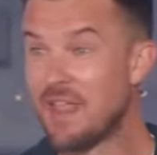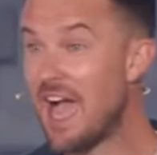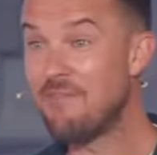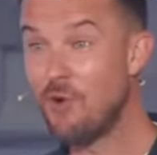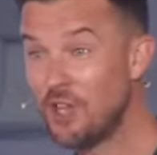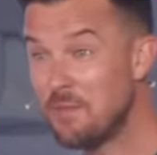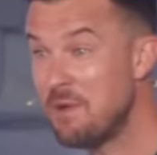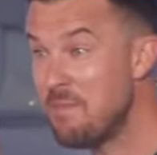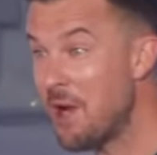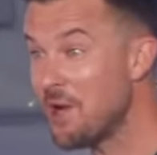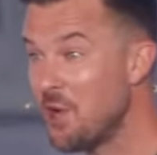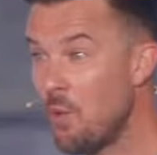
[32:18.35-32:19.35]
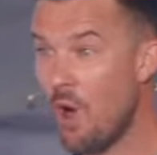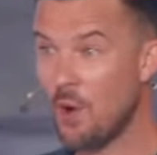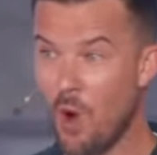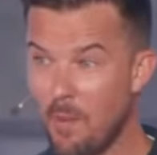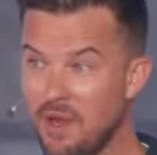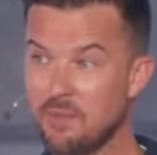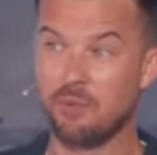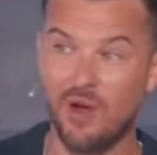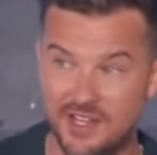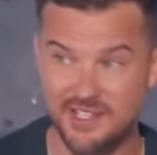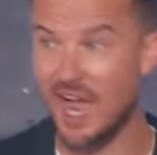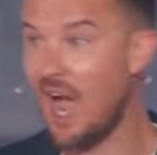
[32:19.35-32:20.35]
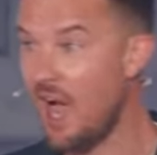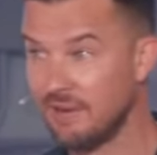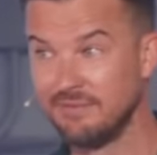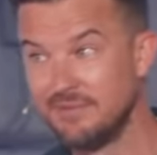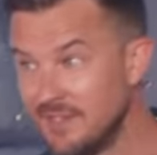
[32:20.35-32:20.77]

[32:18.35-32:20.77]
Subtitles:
I've only been married to one woman, praise God.